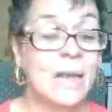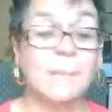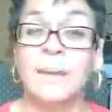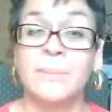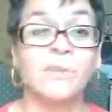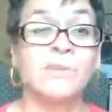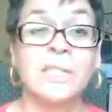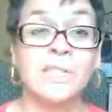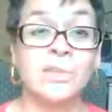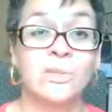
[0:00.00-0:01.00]
Maybe you
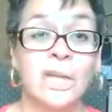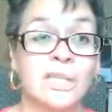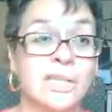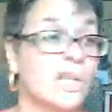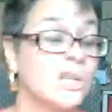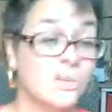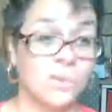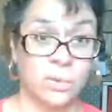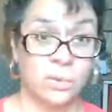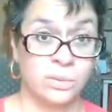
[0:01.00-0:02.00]
need to get
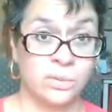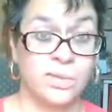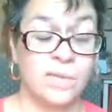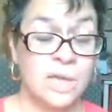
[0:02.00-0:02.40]
interviews